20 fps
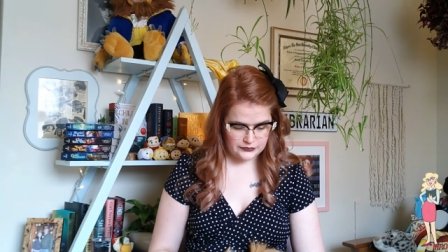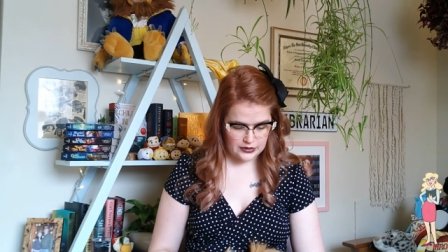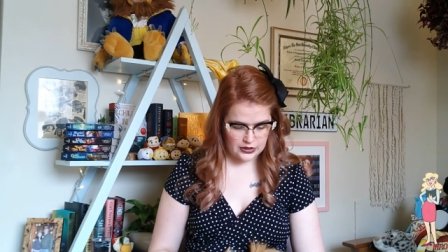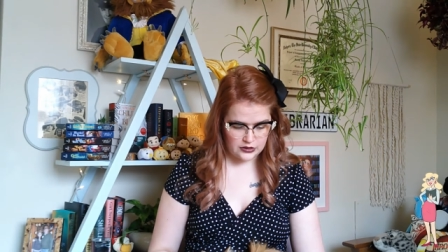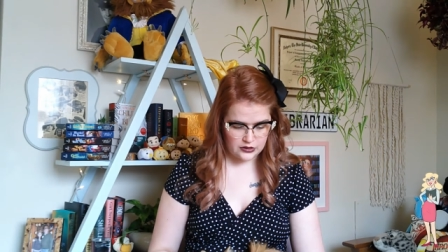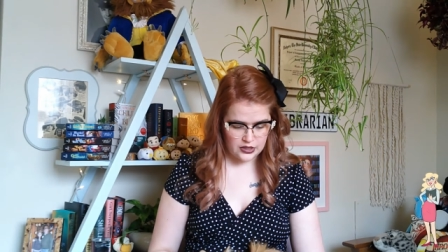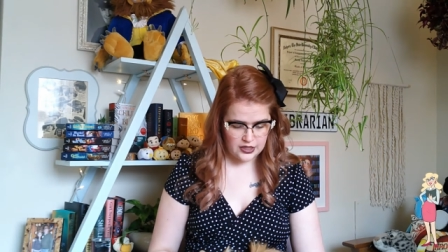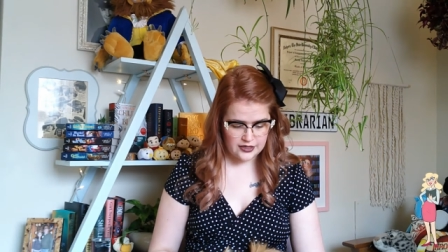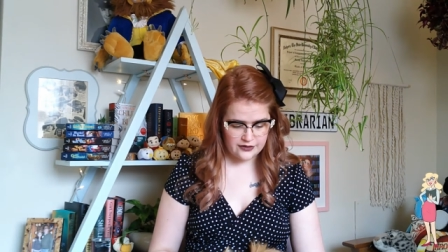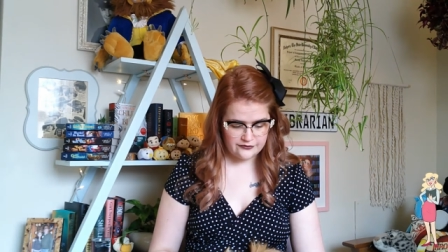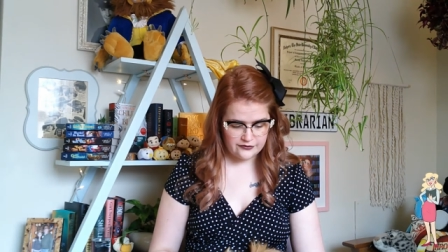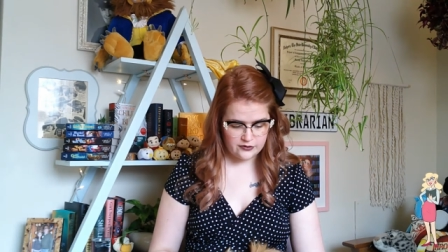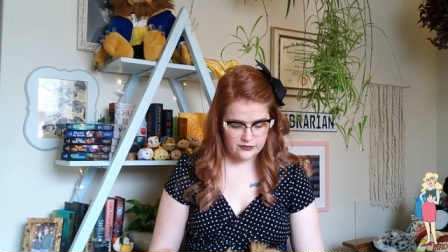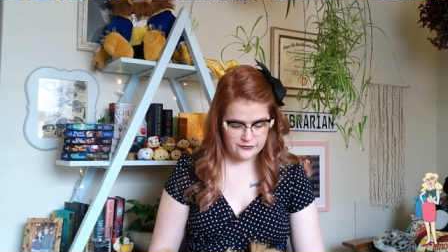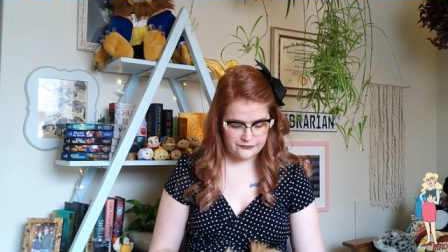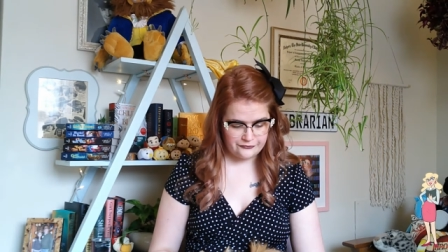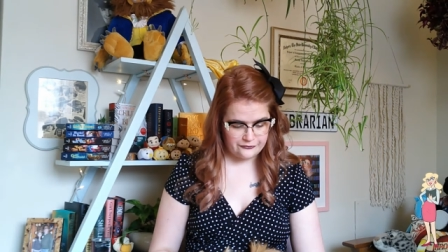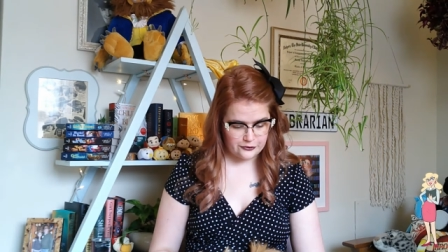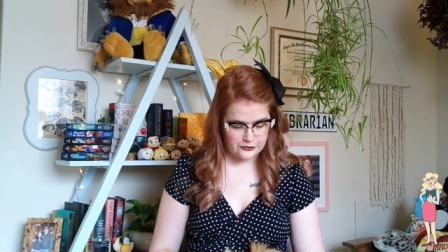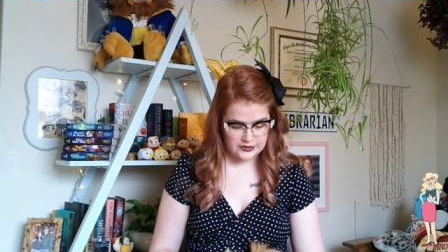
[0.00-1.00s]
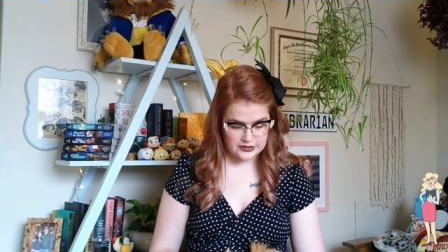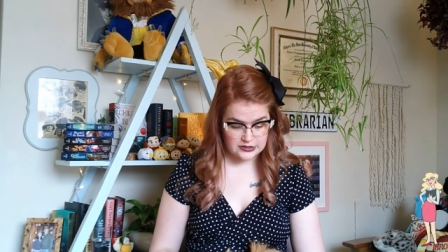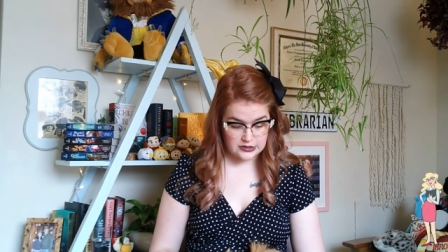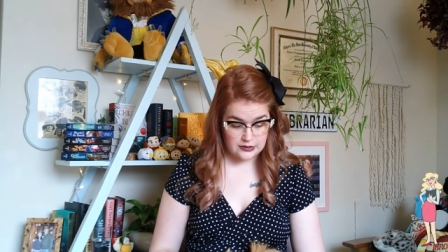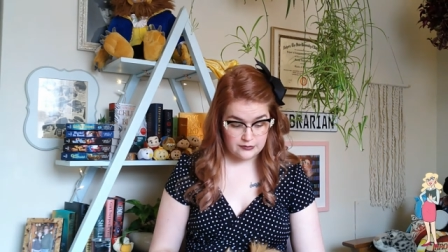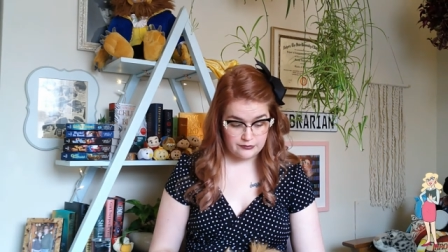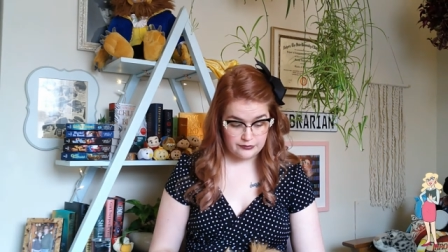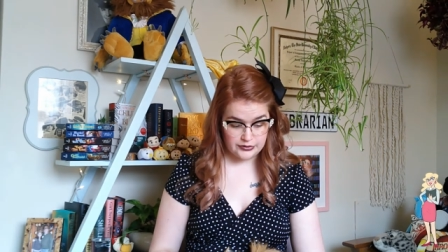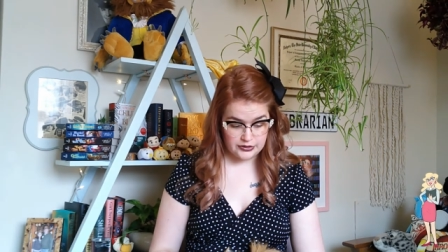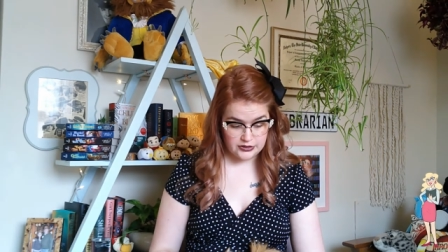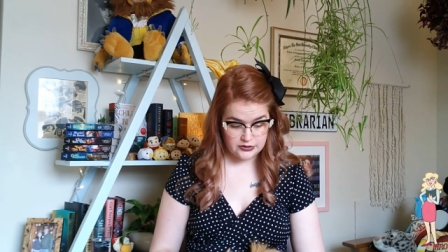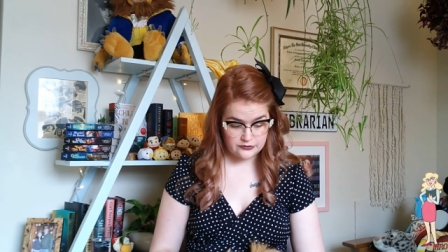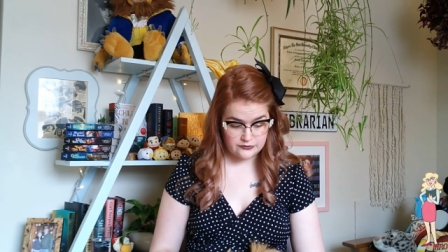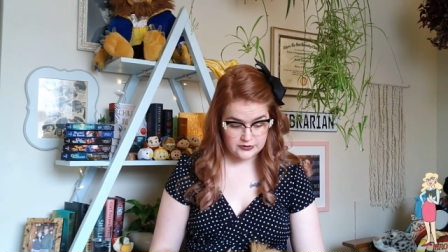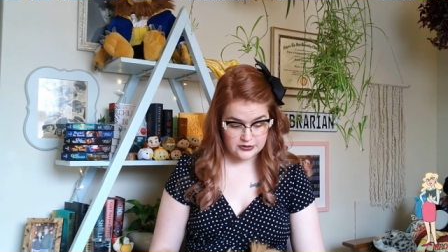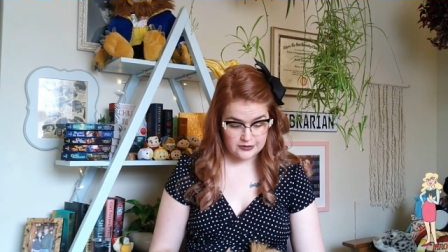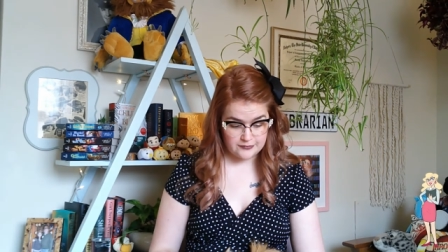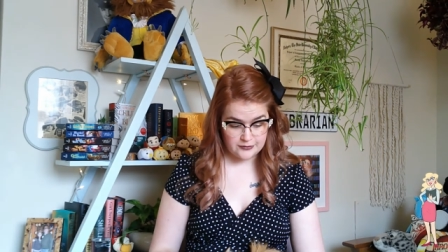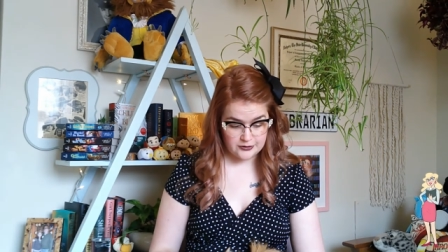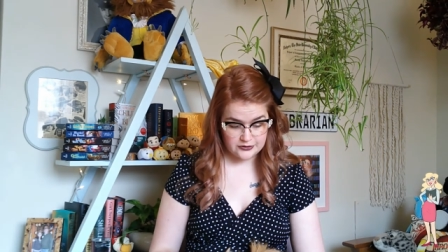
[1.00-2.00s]
A lot of them focus on books,
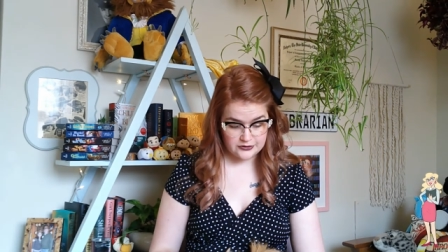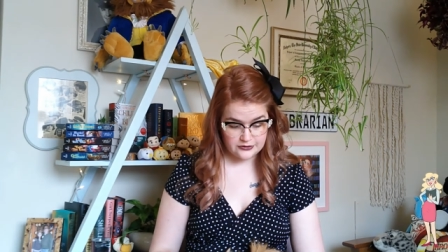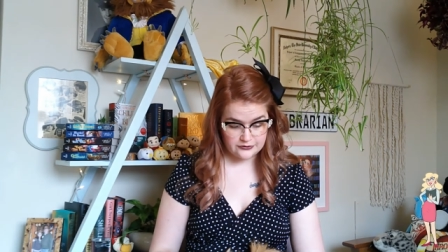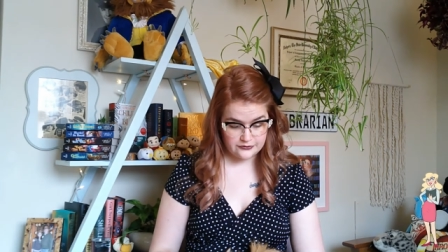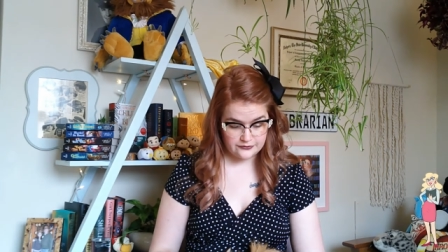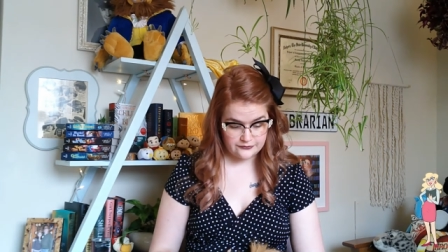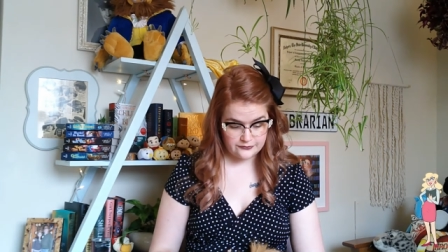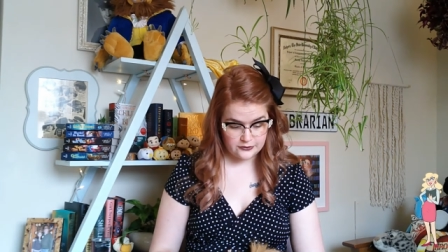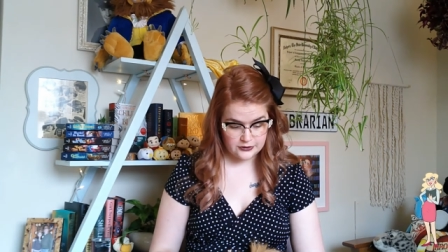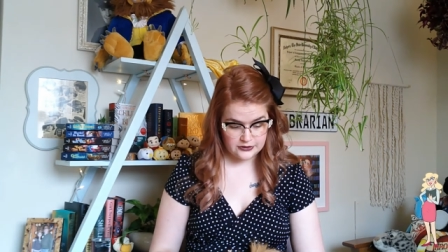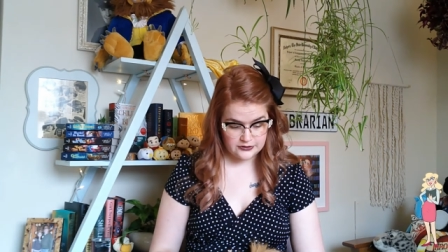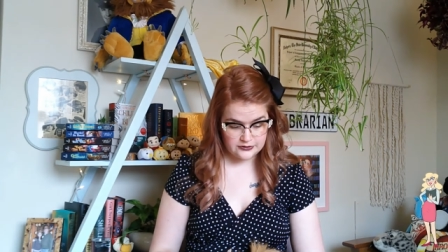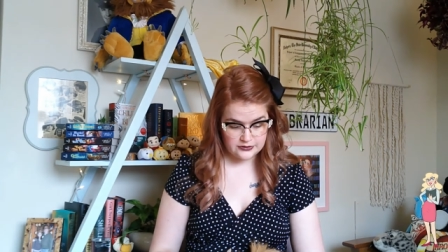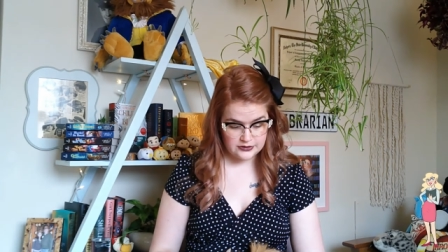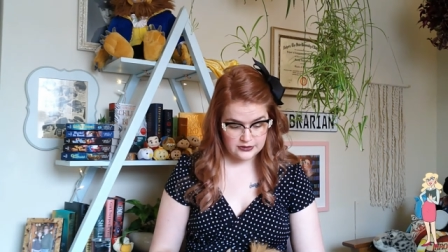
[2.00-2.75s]
which I'm also, of course,